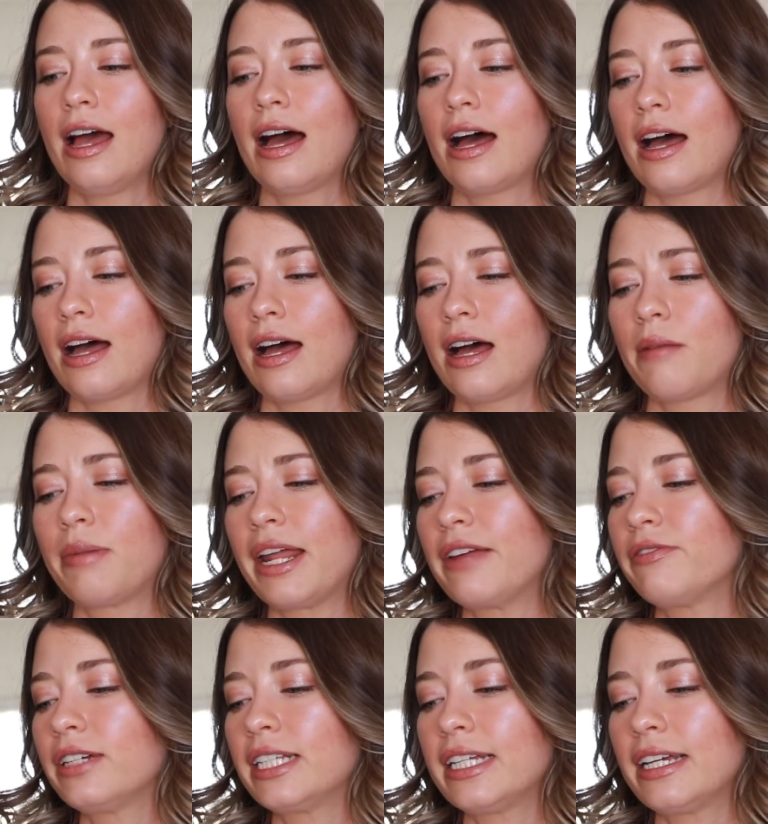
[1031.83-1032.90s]
But I
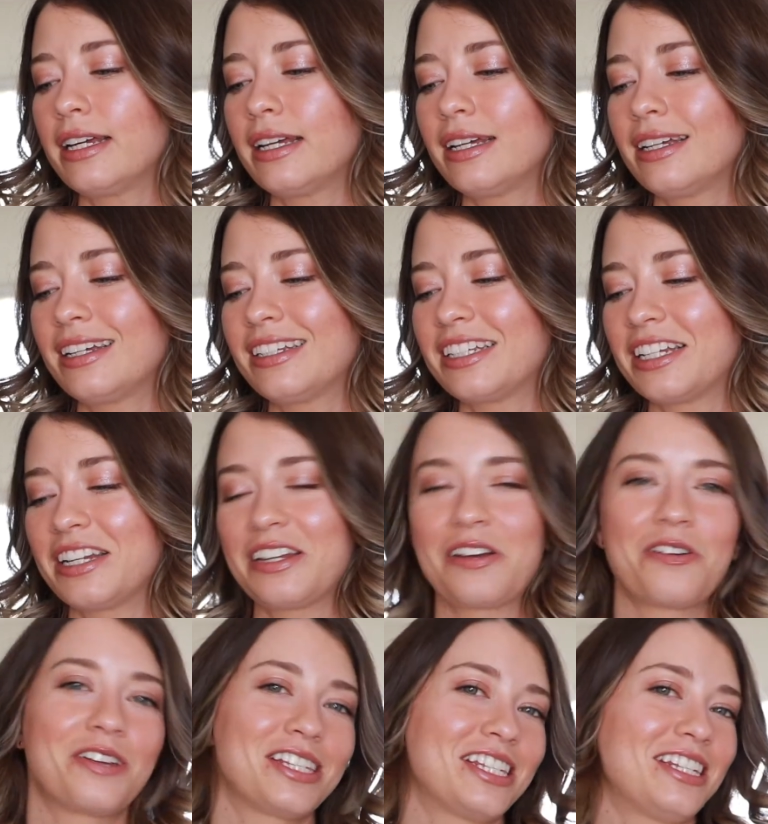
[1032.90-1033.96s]
really didn't
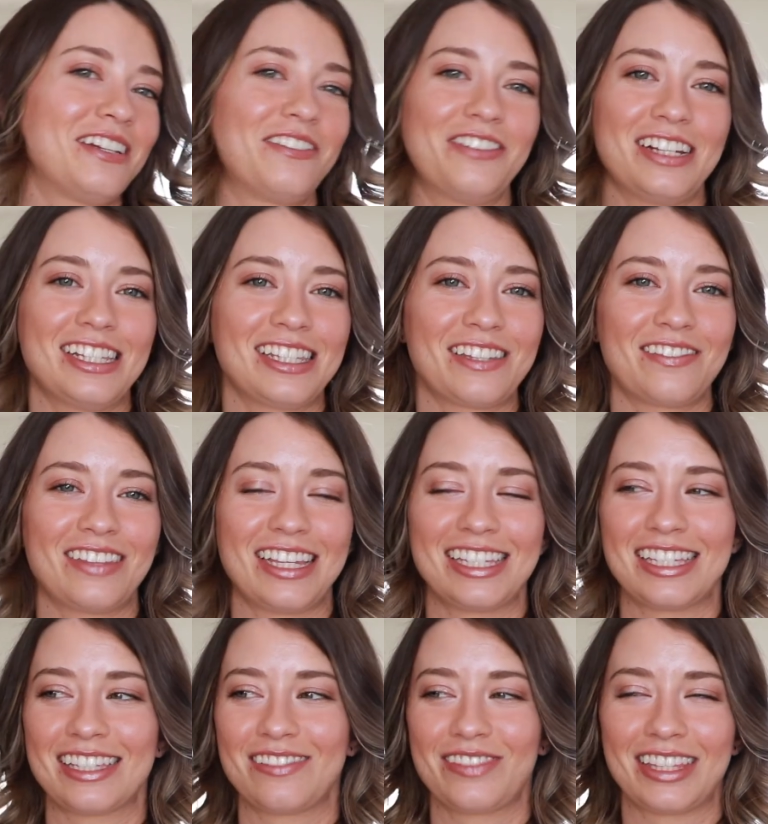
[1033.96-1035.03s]
notice a difference of
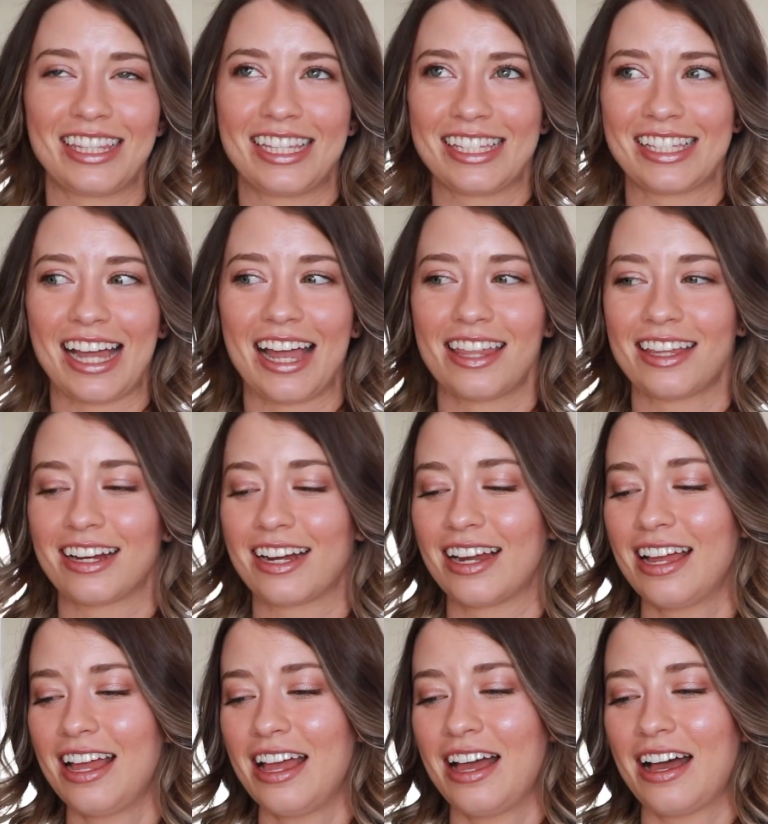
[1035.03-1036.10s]
this with this either.
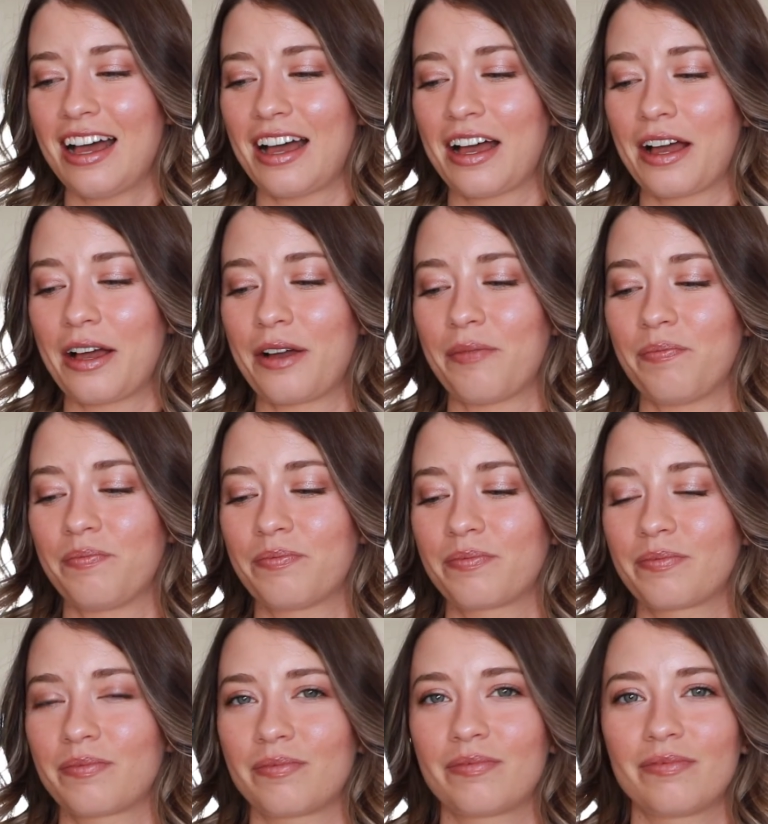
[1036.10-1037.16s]

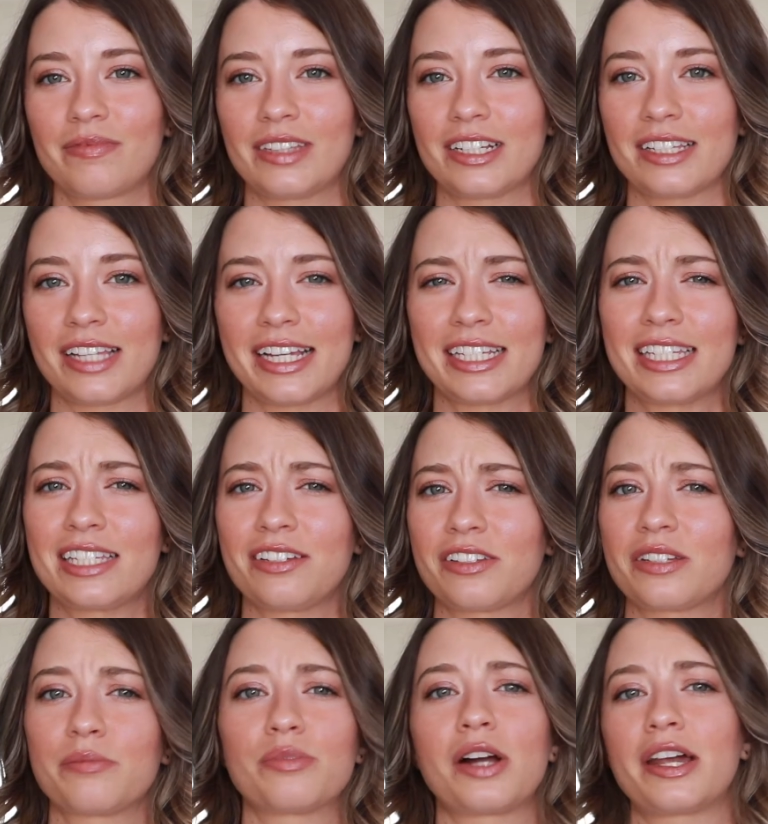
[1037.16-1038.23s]
There's like still
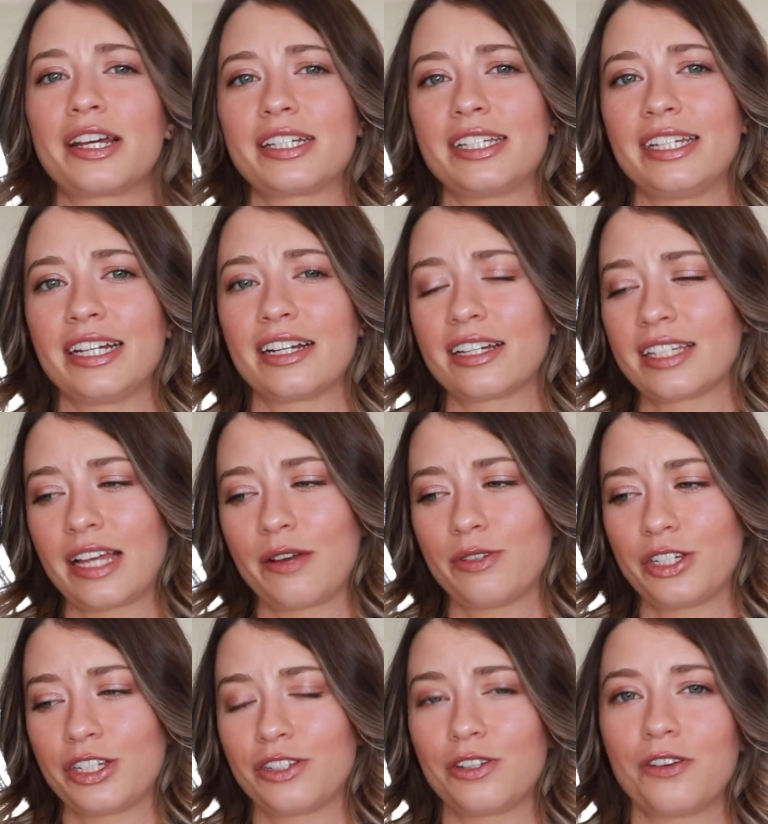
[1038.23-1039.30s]
some product in here because I
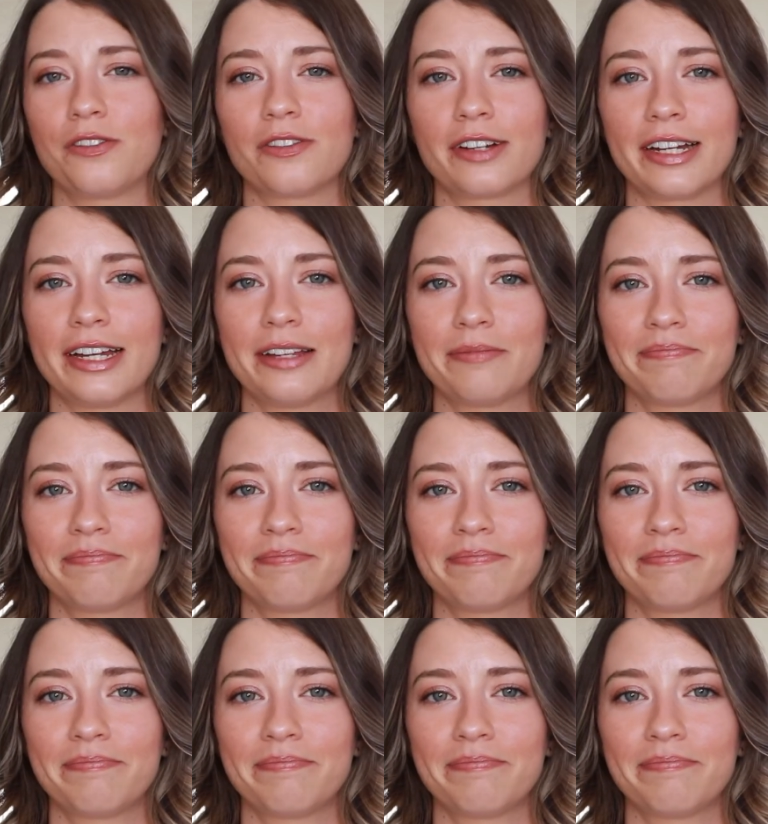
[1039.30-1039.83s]
was just over it.